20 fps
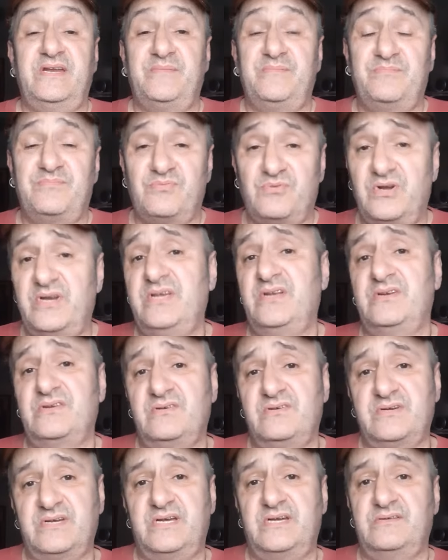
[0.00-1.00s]
and a brilliant
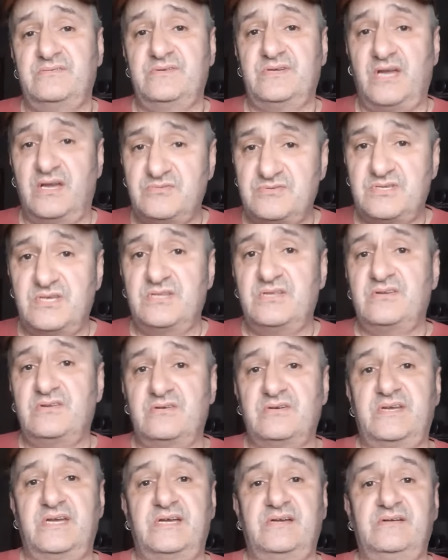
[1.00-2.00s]
knockout. Go see the
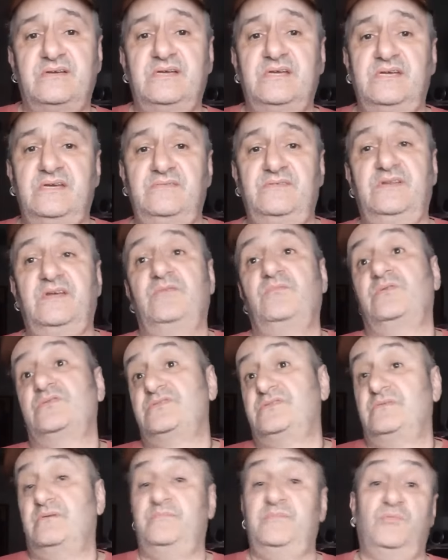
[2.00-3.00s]
knockout. If you don't
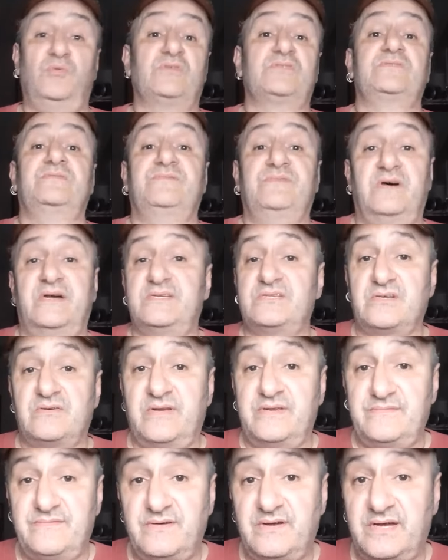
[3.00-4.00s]
watch watch the fight. It's a
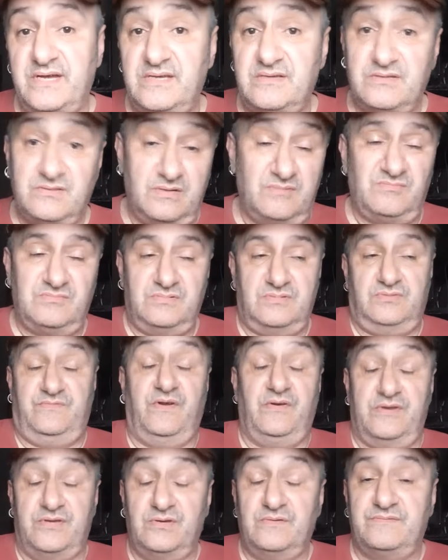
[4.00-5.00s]
great fight.
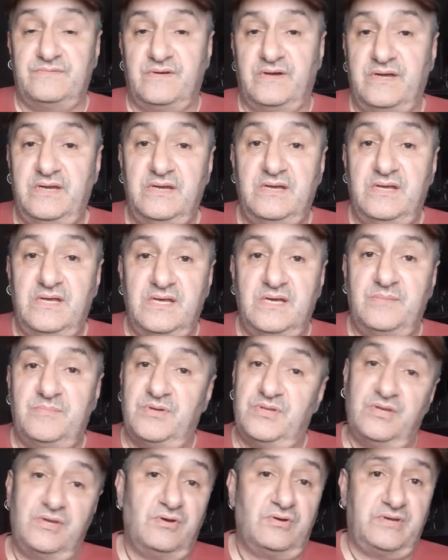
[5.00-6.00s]
Very good fight.
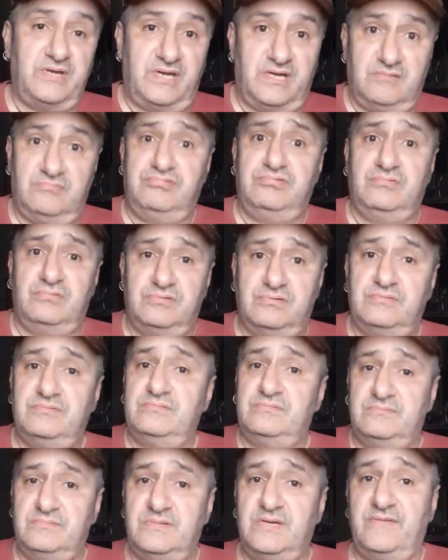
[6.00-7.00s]
But the knockout,
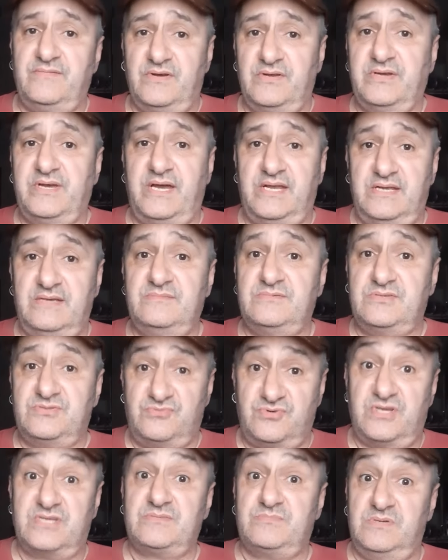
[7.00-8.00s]
have a look at it.
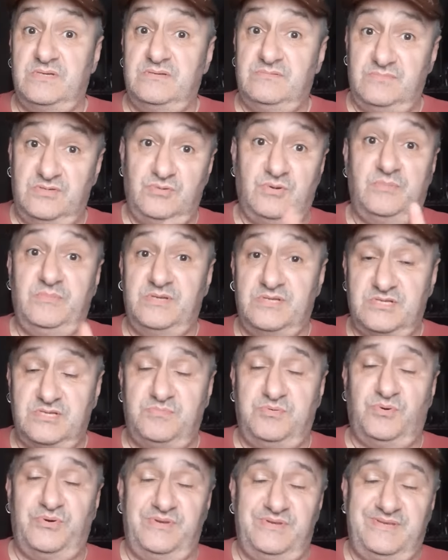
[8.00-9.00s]
Trust me, you won't be
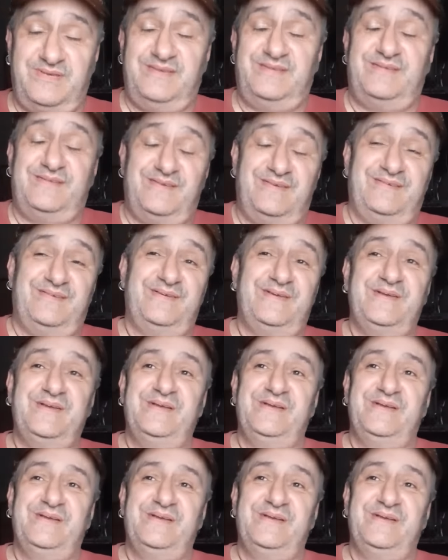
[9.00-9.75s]
disappointed.